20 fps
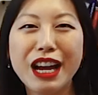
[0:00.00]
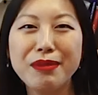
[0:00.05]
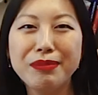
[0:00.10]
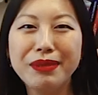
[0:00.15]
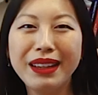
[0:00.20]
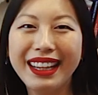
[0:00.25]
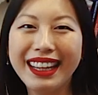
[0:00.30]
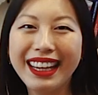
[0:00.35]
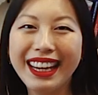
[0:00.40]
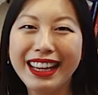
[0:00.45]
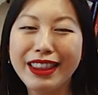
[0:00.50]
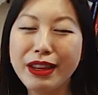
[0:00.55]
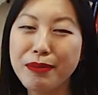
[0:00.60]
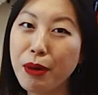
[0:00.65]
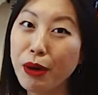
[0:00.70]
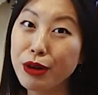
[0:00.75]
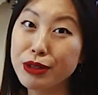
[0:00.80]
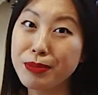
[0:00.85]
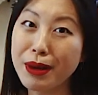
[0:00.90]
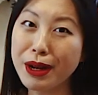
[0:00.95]
I'm Lillian, the
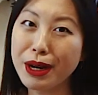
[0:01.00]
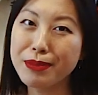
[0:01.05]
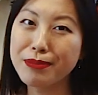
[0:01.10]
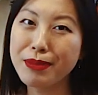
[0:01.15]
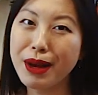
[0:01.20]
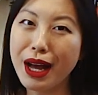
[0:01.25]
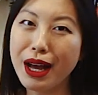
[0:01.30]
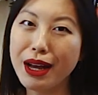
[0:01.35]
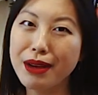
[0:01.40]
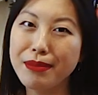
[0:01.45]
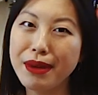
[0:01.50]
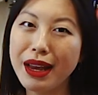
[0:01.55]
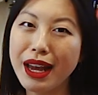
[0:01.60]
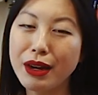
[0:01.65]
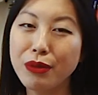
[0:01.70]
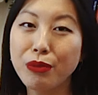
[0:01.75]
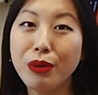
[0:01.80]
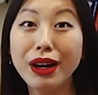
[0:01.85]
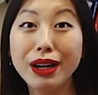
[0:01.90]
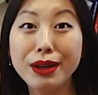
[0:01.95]
Postmodern Mom,
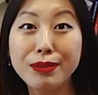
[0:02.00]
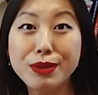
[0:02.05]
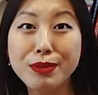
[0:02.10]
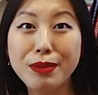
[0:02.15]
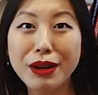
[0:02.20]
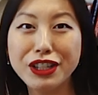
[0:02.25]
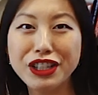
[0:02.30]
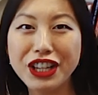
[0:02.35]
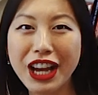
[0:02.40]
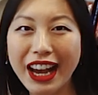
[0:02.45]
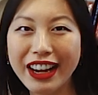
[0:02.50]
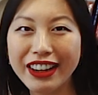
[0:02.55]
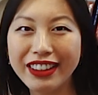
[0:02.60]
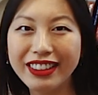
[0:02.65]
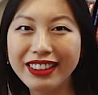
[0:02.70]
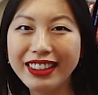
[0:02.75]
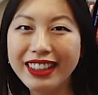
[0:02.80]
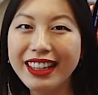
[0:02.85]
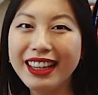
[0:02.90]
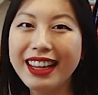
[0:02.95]
and welcome to my
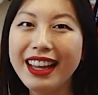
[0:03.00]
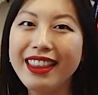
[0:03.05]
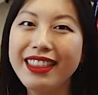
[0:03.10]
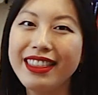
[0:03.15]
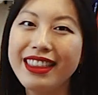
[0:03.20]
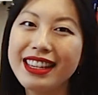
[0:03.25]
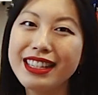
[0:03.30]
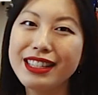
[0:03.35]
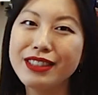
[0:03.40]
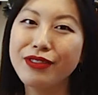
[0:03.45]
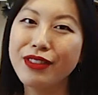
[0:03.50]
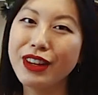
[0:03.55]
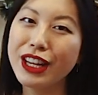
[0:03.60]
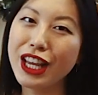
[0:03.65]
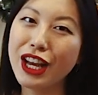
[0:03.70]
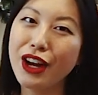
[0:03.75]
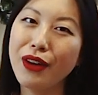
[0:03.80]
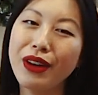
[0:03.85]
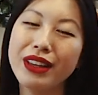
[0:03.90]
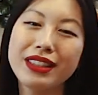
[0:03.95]
channel. This
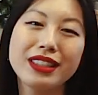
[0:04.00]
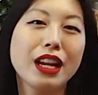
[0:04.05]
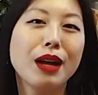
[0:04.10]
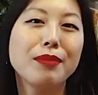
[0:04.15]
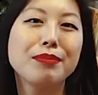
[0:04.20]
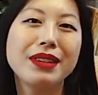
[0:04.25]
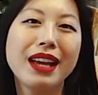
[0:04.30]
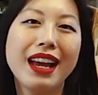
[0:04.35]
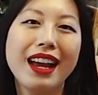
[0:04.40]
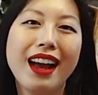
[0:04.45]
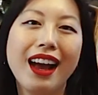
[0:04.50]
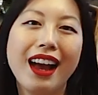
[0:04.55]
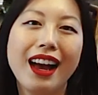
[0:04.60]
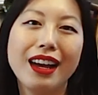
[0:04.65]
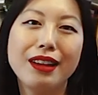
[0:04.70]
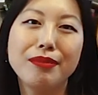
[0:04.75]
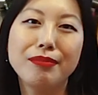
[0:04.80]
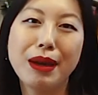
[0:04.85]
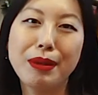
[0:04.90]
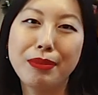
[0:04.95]
video is an update
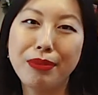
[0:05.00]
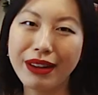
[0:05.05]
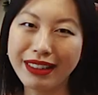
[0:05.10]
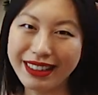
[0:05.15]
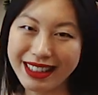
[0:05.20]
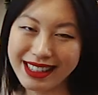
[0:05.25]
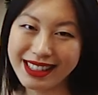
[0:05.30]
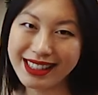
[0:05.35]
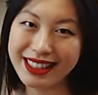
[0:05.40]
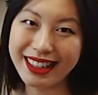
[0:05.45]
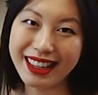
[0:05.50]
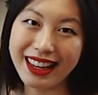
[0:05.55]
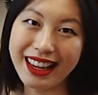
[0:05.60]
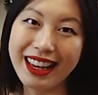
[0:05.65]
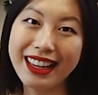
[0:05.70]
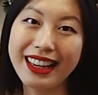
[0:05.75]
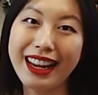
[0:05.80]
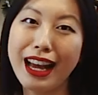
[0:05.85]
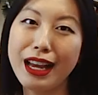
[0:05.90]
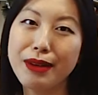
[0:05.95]
on my pregnancy,
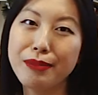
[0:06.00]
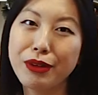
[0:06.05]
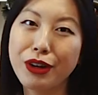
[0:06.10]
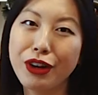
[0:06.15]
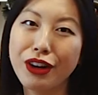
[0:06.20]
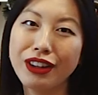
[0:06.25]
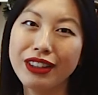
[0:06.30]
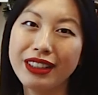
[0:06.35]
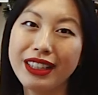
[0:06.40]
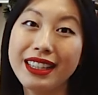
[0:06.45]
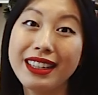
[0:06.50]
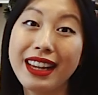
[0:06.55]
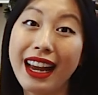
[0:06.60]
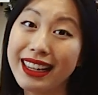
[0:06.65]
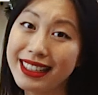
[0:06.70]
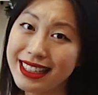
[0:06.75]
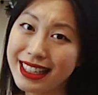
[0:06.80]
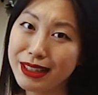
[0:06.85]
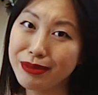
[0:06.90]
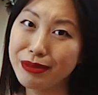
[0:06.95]
and I am currently
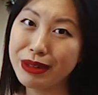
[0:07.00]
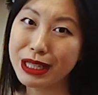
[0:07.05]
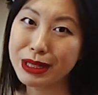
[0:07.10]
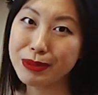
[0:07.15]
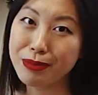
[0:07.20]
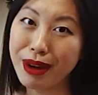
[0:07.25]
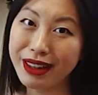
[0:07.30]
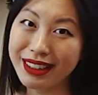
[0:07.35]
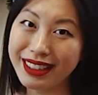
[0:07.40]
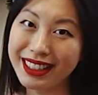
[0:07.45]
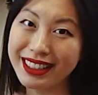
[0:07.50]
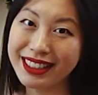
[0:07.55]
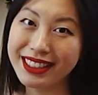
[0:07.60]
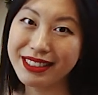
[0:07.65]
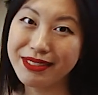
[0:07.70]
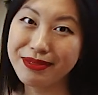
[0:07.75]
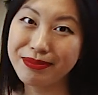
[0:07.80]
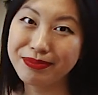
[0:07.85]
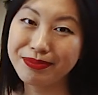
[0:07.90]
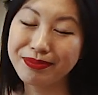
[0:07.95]
19 weeks pregnant.